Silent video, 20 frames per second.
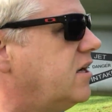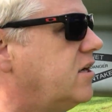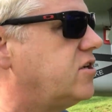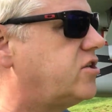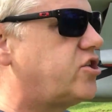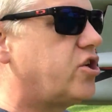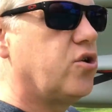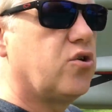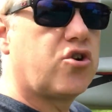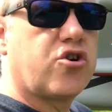
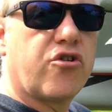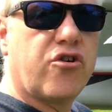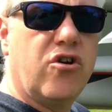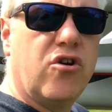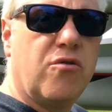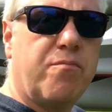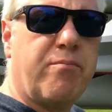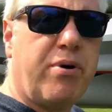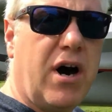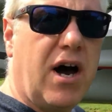2
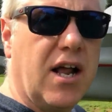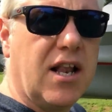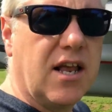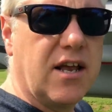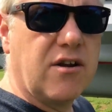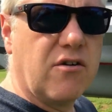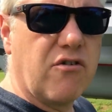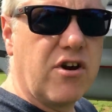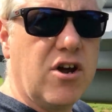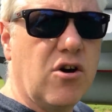crew, pilot
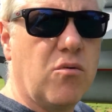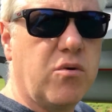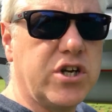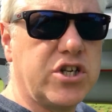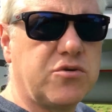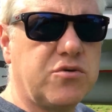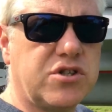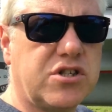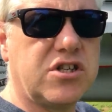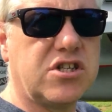and a reel,
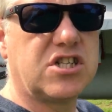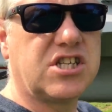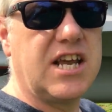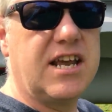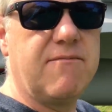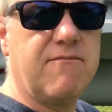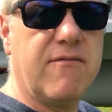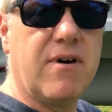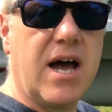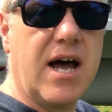which was the
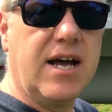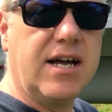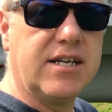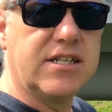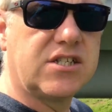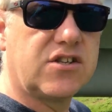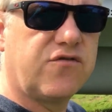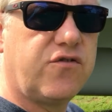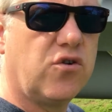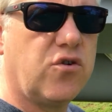same
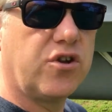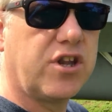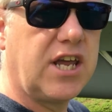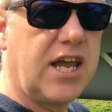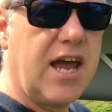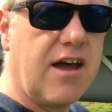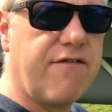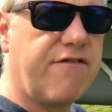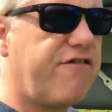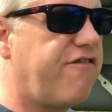as for
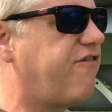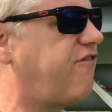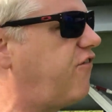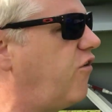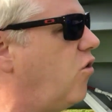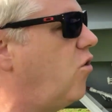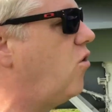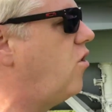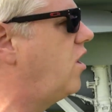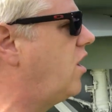the
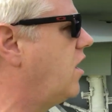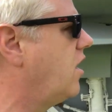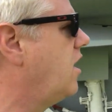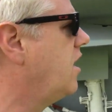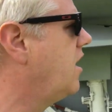F4.